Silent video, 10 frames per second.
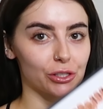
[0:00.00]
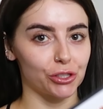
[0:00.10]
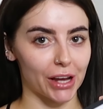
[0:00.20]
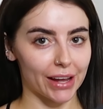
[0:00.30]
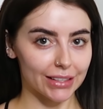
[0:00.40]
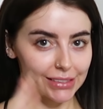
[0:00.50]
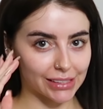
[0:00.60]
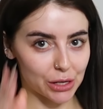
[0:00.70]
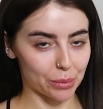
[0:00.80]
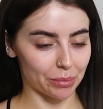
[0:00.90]
So Jade,
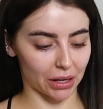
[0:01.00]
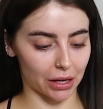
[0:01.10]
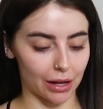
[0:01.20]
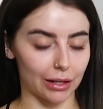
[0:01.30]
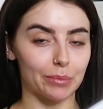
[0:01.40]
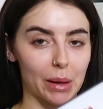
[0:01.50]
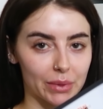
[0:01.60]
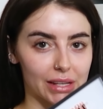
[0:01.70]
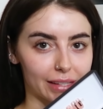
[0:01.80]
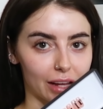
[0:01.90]
my girl,
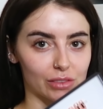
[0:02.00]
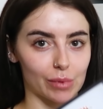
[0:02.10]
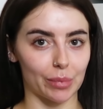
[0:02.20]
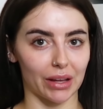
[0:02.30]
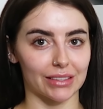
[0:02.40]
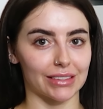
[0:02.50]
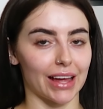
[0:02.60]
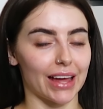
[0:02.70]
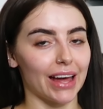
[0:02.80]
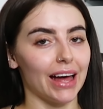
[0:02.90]
maybe these nails for my
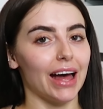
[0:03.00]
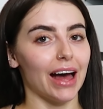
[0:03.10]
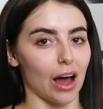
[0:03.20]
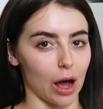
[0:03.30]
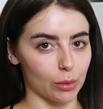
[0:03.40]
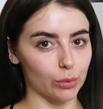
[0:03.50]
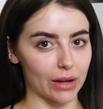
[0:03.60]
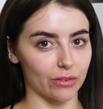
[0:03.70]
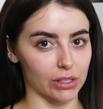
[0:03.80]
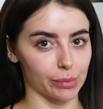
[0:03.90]
birthday. I'm
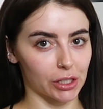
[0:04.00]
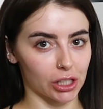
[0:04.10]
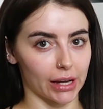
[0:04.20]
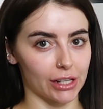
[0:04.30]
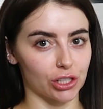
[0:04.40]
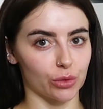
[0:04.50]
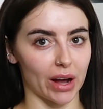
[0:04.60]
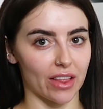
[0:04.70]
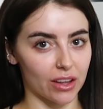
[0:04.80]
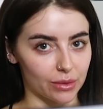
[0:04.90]
waiting for a special occasion to
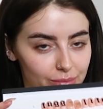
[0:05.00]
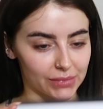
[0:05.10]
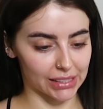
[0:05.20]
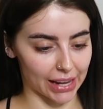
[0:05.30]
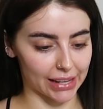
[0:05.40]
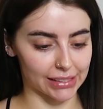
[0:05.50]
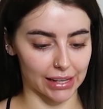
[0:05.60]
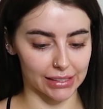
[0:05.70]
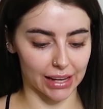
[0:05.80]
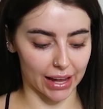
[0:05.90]
wear them. Today is
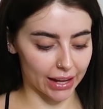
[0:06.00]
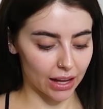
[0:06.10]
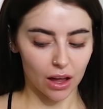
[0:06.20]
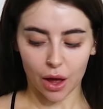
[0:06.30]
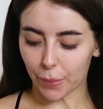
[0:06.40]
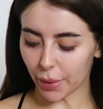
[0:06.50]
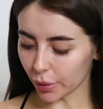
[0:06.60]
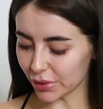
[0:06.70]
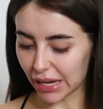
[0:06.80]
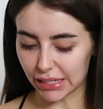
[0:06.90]
that day.
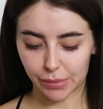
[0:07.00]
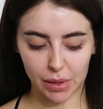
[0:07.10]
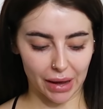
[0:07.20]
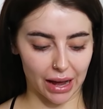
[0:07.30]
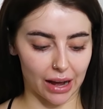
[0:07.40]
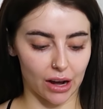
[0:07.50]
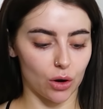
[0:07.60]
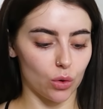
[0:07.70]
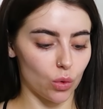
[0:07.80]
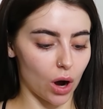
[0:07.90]
People always ask me about
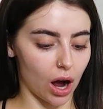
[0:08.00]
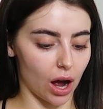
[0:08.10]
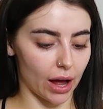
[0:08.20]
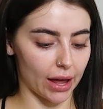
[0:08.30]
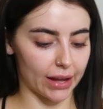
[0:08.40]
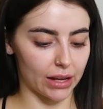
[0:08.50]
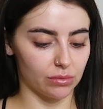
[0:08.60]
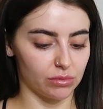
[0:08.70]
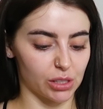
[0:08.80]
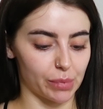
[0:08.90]
how
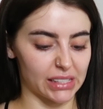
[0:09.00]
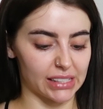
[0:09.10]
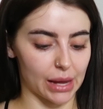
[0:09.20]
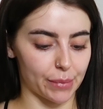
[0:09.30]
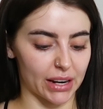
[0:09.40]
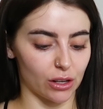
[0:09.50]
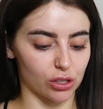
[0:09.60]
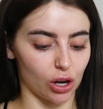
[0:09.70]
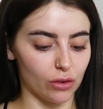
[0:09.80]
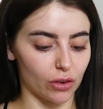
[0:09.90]
I just basically take my
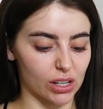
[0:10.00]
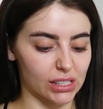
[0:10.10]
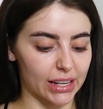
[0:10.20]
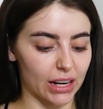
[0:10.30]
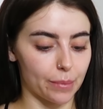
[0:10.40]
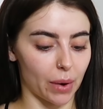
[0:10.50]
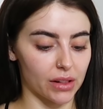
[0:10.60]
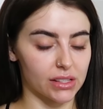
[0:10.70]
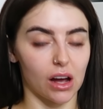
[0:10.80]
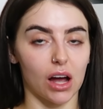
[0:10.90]
nails off. Honestly, like
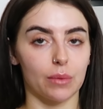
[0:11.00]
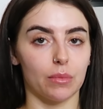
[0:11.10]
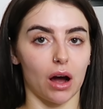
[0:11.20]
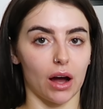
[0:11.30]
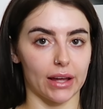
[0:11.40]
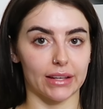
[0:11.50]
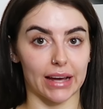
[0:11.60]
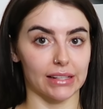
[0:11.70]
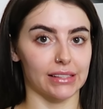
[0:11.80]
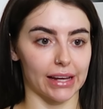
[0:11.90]
by the time I
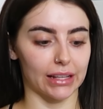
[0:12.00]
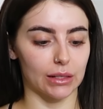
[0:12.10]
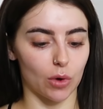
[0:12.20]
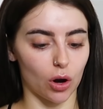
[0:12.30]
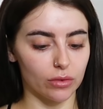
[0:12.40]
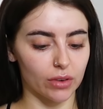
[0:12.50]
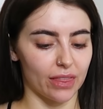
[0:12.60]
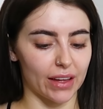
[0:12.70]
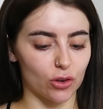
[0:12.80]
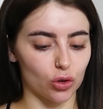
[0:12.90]
get to taking them off,
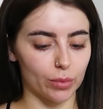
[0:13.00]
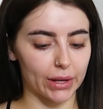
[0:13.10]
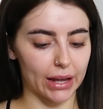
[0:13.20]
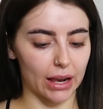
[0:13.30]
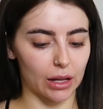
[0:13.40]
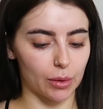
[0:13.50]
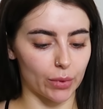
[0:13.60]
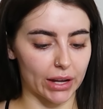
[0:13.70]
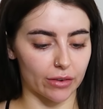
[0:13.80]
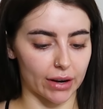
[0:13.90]
they're normally a little
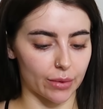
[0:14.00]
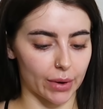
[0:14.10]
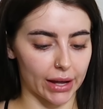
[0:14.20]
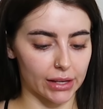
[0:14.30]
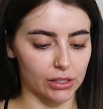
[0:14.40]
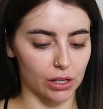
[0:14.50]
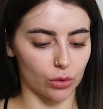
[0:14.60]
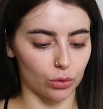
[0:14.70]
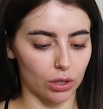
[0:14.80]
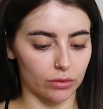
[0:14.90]
bit weaker anyway.
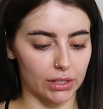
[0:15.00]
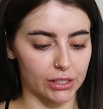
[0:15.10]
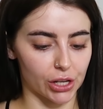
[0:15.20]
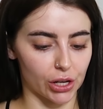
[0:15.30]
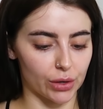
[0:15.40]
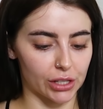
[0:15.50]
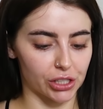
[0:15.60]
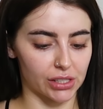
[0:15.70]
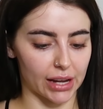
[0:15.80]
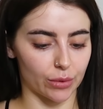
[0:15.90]
So all I'll really do is
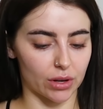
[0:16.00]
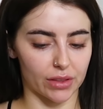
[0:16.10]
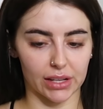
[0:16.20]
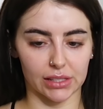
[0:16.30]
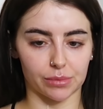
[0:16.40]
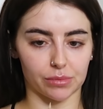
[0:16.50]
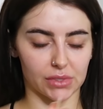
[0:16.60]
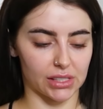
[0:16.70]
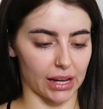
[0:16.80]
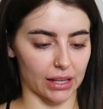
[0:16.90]
just take one of these
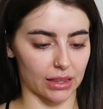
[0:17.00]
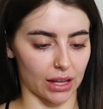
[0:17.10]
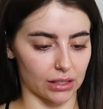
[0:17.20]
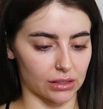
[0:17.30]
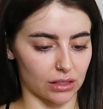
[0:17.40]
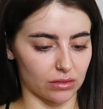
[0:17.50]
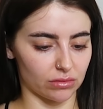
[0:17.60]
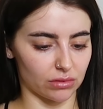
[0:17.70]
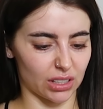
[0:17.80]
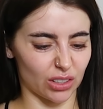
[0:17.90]
stick things.
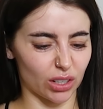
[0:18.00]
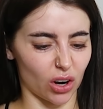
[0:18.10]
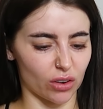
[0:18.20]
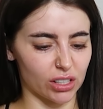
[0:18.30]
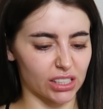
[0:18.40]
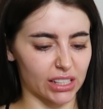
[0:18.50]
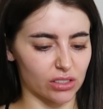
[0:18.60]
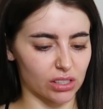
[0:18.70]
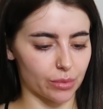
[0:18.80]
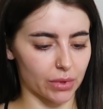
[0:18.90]
And they call it orange
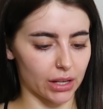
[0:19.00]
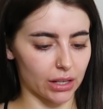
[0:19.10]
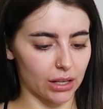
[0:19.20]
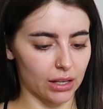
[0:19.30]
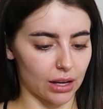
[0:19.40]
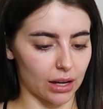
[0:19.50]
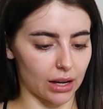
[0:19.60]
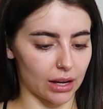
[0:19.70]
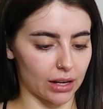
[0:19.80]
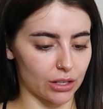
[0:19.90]
sticks or something.
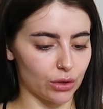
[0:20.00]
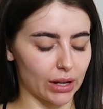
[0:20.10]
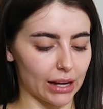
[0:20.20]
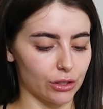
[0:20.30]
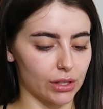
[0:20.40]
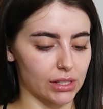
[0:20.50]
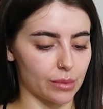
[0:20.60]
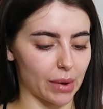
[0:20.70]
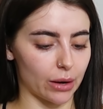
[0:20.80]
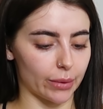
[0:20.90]
And you can do this
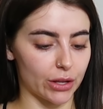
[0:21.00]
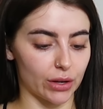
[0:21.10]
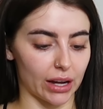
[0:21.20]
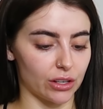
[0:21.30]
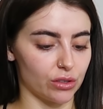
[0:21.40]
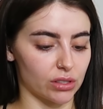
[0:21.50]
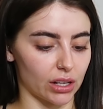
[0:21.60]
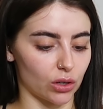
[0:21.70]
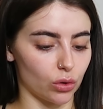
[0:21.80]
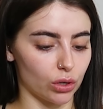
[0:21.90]
in a better way. You can use
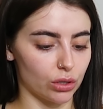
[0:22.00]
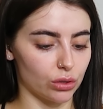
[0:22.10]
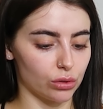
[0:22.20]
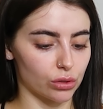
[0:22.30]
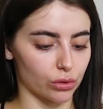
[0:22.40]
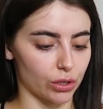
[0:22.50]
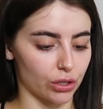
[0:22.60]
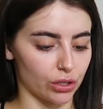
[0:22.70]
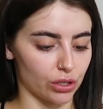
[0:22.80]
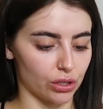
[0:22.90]
like oils or
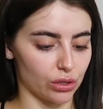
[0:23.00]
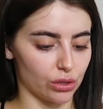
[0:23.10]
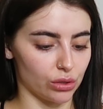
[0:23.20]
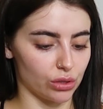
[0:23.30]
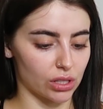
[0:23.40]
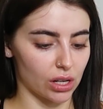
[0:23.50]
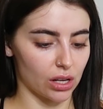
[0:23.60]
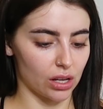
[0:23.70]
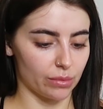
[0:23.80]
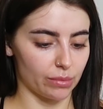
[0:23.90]
you can use
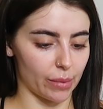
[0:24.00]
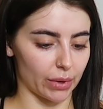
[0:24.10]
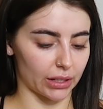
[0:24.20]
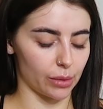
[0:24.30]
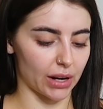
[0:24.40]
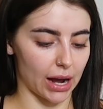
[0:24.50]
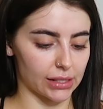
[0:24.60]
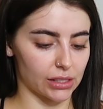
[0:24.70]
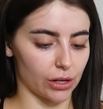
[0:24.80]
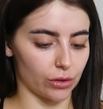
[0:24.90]
maybe like a little bit of
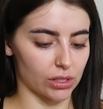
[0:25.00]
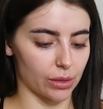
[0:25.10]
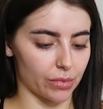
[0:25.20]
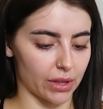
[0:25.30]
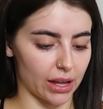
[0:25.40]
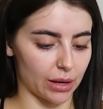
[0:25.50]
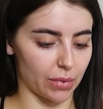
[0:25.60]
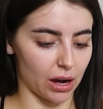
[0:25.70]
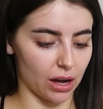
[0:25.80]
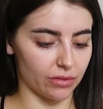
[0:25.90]
acetone or
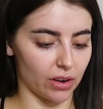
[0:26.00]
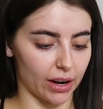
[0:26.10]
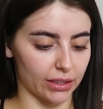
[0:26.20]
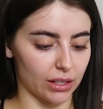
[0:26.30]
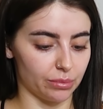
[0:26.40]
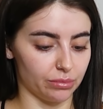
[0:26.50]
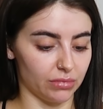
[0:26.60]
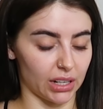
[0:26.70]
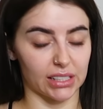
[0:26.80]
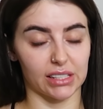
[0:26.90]
something. But I find that,
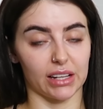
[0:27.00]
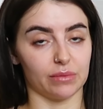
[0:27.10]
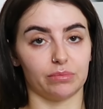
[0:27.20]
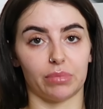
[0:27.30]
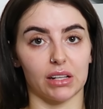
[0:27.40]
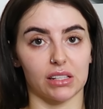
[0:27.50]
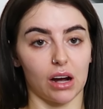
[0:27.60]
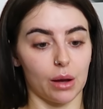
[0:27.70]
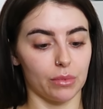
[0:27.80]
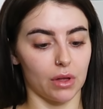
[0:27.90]
like I said, by the
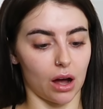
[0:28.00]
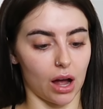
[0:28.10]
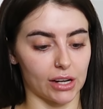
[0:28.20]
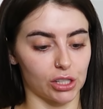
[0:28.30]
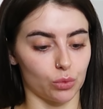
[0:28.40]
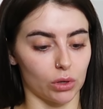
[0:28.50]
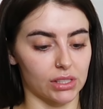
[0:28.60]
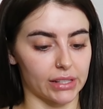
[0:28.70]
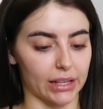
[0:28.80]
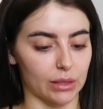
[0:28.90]
time that I actually
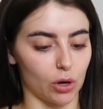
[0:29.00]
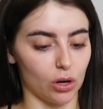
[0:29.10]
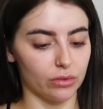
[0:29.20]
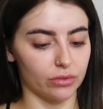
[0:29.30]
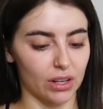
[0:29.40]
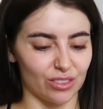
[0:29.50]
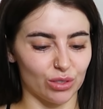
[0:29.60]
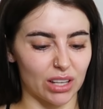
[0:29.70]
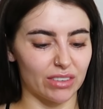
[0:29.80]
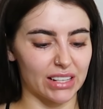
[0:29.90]
want to take them off,
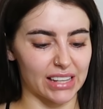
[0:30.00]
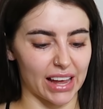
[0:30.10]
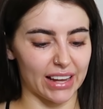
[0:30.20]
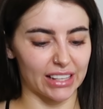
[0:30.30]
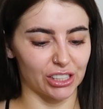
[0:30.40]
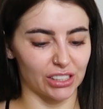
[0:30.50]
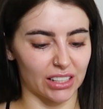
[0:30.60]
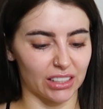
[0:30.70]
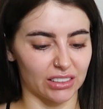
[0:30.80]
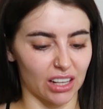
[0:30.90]
all they really take is just
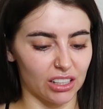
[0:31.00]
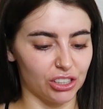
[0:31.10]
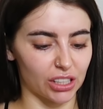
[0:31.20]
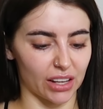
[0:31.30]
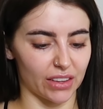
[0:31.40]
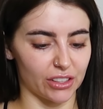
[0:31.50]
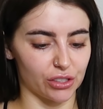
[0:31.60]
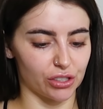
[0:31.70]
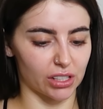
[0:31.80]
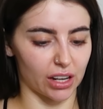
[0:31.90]
a little nudge and they
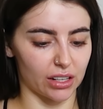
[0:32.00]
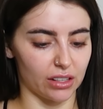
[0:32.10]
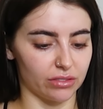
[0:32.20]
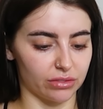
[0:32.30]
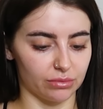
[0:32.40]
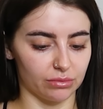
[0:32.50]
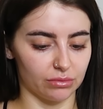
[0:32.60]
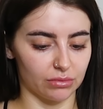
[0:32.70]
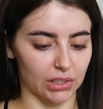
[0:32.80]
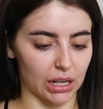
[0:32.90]
do just kind of
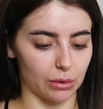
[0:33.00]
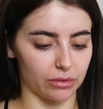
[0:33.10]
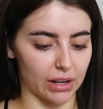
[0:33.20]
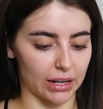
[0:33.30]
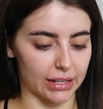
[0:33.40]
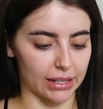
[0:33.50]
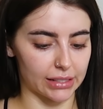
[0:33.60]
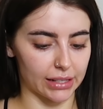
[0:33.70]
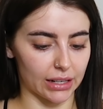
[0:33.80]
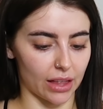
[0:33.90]
come off fairly
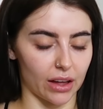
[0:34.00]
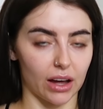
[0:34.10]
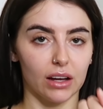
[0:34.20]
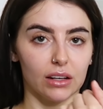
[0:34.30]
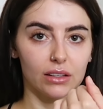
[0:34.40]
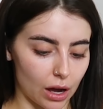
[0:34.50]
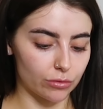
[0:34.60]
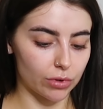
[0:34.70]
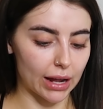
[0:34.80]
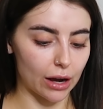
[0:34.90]
easy like that.
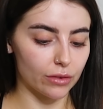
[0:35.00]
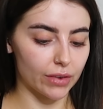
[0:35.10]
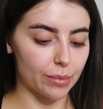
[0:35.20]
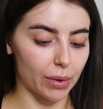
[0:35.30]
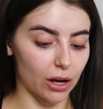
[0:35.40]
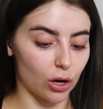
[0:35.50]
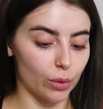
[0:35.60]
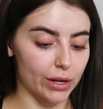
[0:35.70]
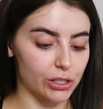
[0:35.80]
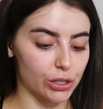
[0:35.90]
I've run out of it, but I
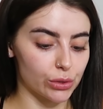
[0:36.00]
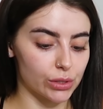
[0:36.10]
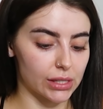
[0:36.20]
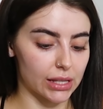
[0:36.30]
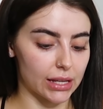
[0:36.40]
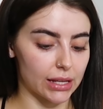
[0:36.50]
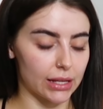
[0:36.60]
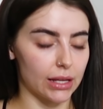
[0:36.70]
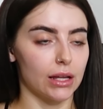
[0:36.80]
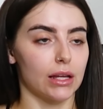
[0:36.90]
always use
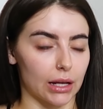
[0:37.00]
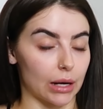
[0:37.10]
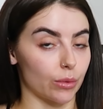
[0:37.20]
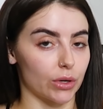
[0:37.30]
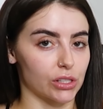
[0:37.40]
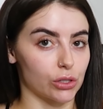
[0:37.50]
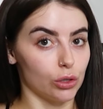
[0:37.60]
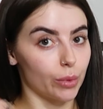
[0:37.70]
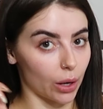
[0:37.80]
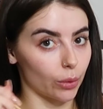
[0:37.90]
the, camera. can't remember what it's
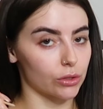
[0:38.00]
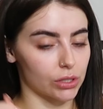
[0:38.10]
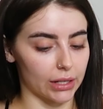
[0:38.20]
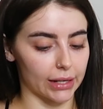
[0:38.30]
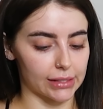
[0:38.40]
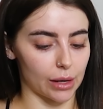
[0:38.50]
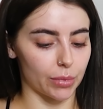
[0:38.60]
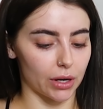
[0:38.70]
called, but I will also link it down